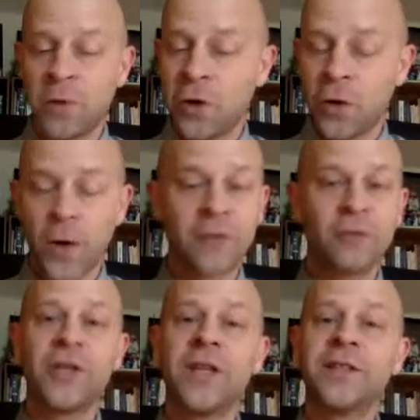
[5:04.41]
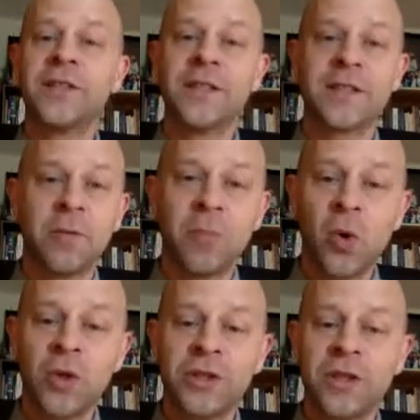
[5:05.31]
ectogenesis and
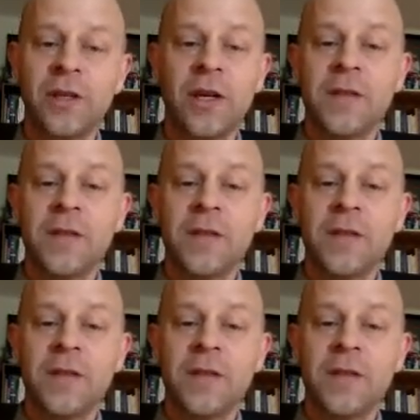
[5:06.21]
abortion,